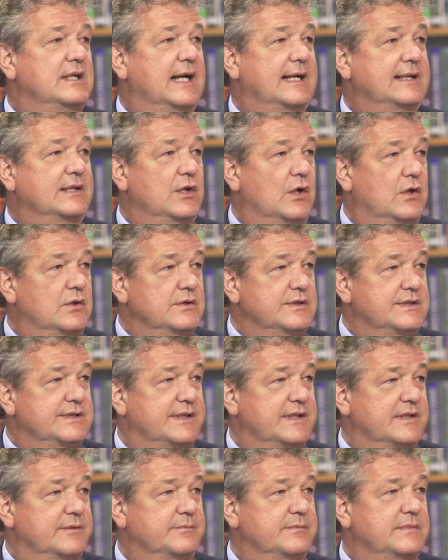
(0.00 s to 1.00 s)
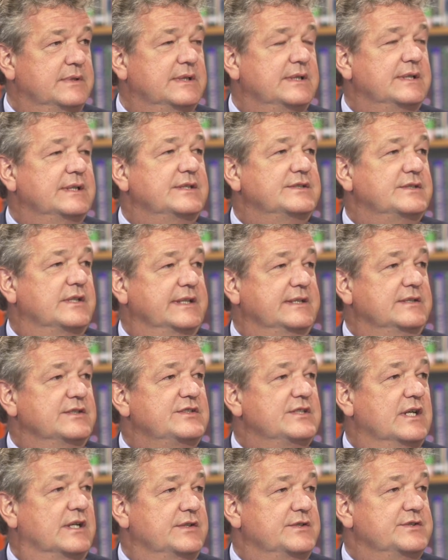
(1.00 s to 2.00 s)
and long term, so they can
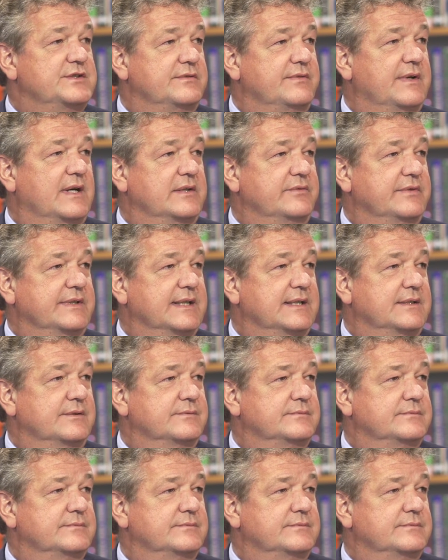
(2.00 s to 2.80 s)
start to survive again.